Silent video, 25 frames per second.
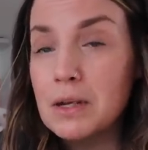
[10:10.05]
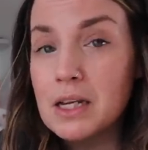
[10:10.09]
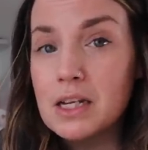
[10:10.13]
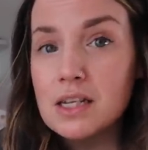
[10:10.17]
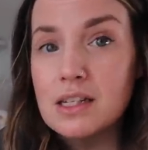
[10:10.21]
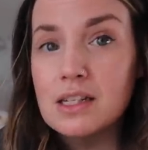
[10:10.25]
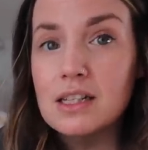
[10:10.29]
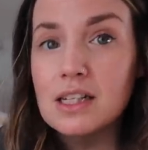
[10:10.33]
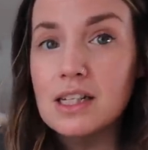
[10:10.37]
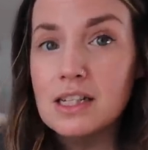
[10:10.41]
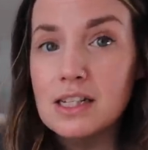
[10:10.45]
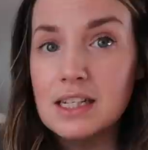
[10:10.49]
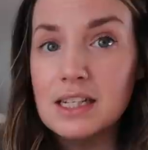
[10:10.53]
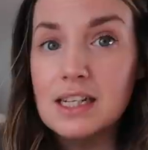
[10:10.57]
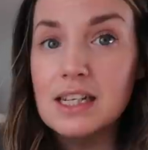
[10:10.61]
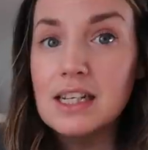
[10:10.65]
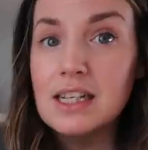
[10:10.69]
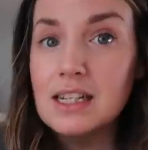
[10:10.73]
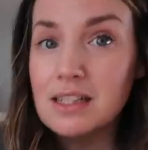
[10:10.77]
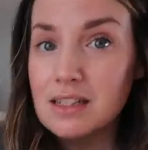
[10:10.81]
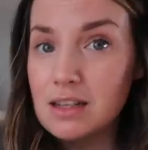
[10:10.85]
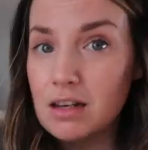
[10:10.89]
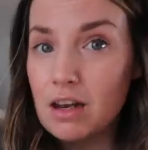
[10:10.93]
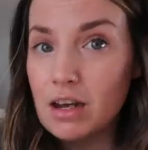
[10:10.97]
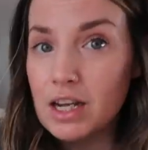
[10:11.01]
because this
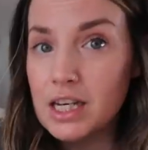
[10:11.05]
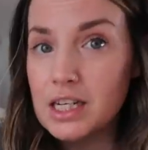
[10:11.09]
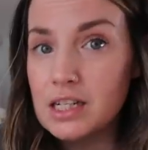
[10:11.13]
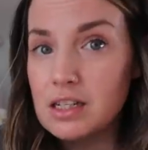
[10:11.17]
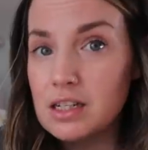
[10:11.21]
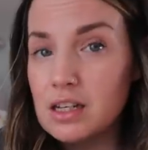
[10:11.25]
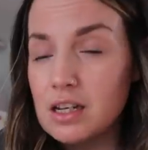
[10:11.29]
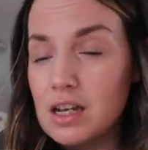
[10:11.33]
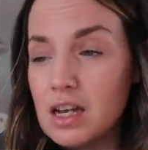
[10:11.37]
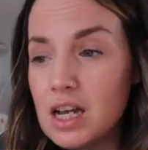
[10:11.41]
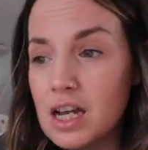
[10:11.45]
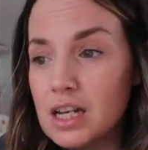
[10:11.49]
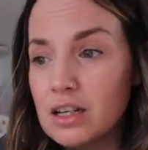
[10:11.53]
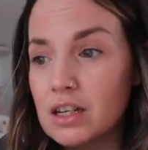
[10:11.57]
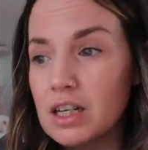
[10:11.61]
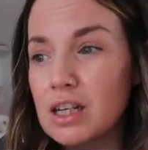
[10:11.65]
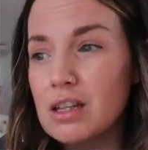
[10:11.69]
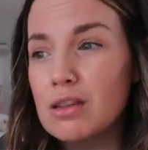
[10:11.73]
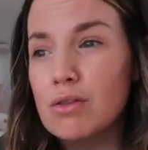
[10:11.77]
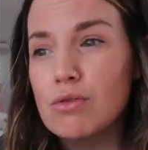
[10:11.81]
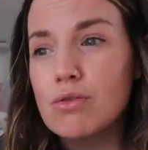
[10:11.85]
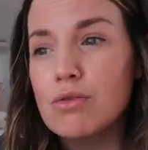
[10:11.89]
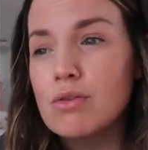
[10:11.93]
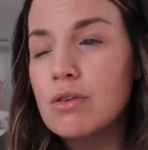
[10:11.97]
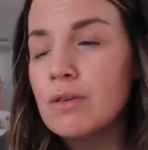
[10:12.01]
is lighter. And
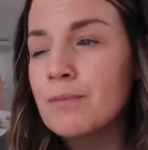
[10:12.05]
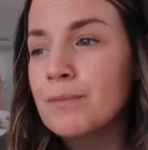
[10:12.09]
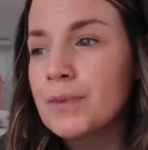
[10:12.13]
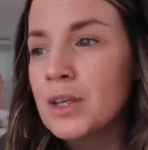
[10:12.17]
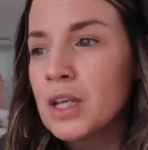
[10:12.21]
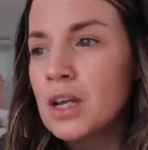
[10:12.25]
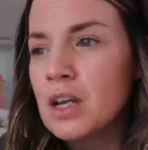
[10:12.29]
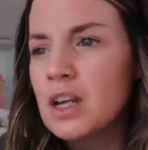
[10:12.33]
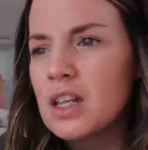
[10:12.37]
I thought,